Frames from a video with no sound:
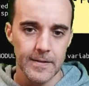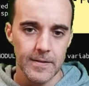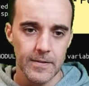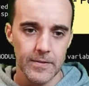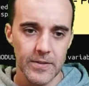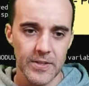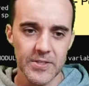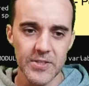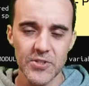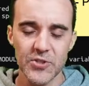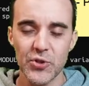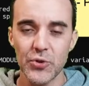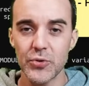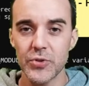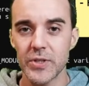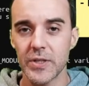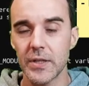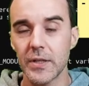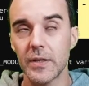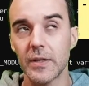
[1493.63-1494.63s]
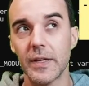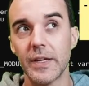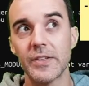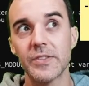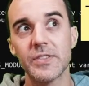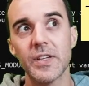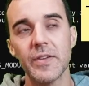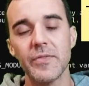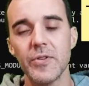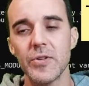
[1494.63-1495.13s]
this is using,
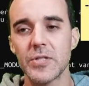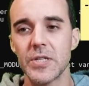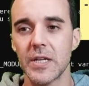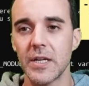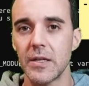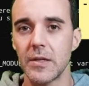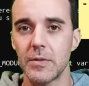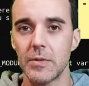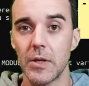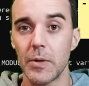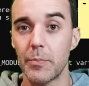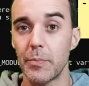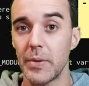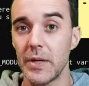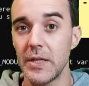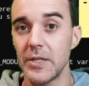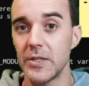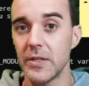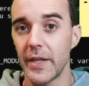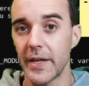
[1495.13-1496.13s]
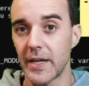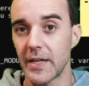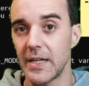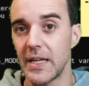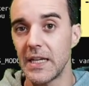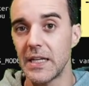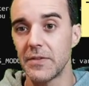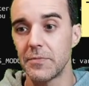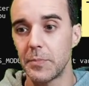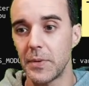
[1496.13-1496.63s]
instead of using like a
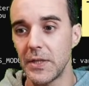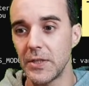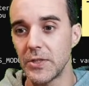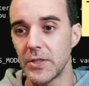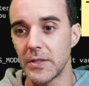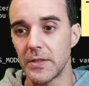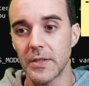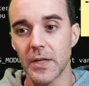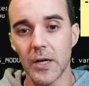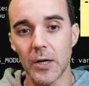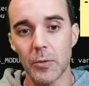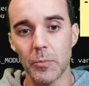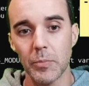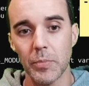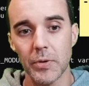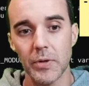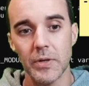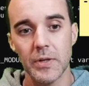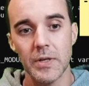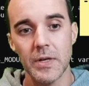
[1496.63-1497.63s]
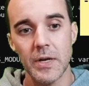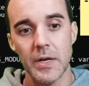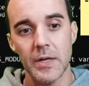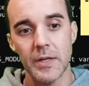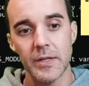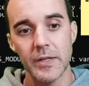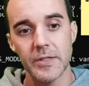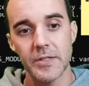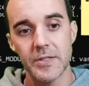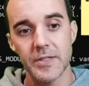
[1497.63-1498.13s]
native PG dump,
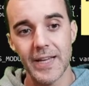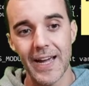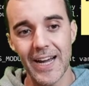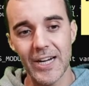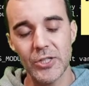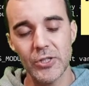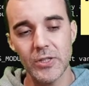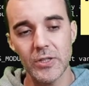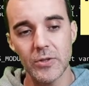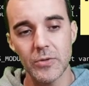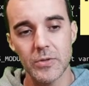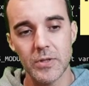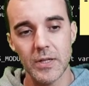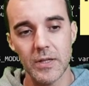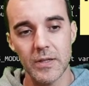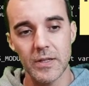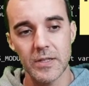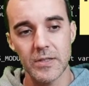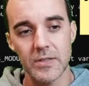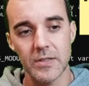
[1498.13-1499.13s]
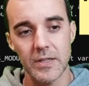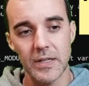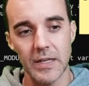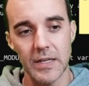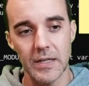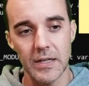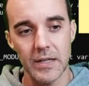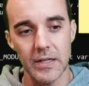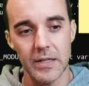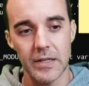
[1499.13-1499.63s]
this is actually using this in
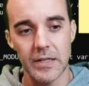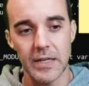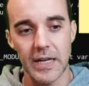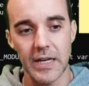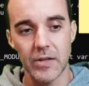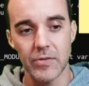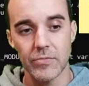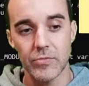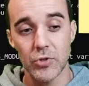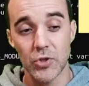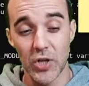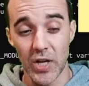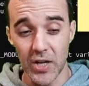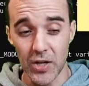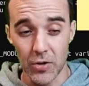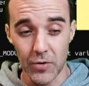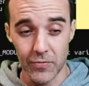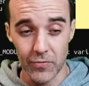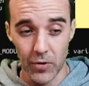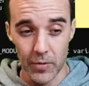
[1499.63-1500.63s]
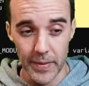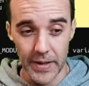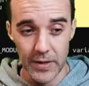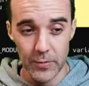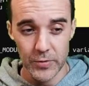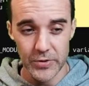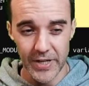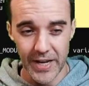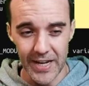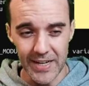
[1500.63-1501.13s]
a native Django format,
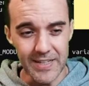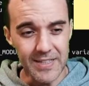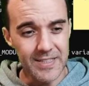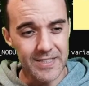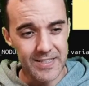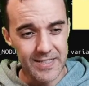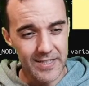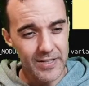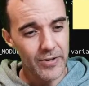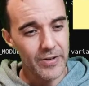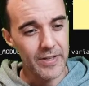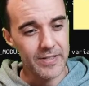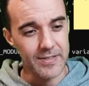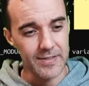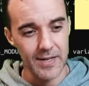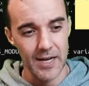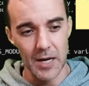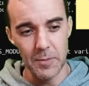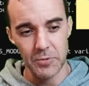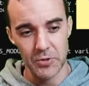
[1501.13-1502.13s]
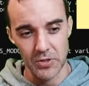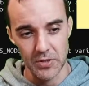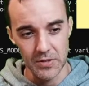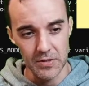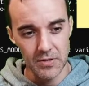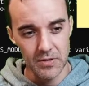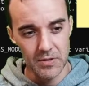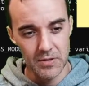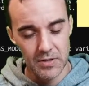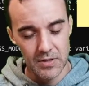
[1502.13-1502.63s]
which I hadn't considered as an option,
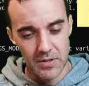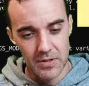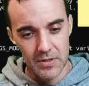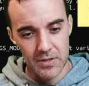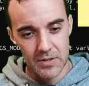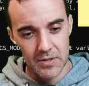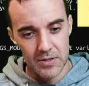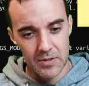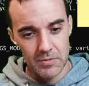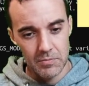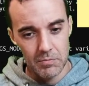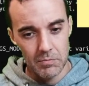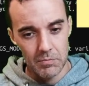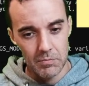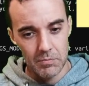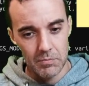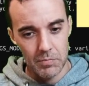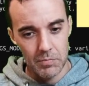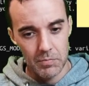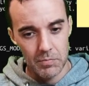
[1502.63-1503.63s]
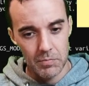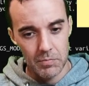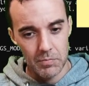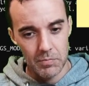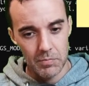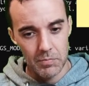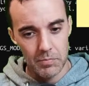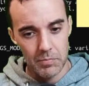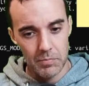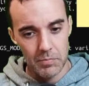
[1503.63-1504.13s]
but
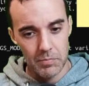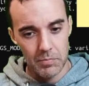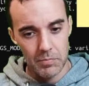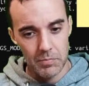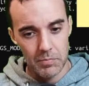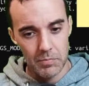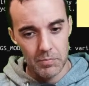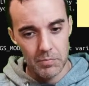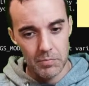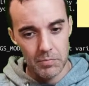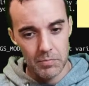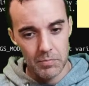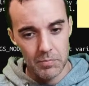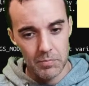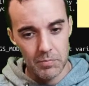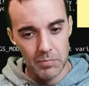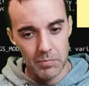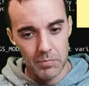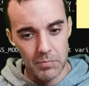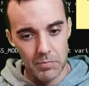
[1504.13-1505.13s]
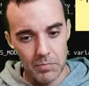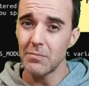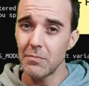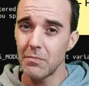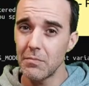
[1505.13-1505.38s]
depending on how it looks, maybe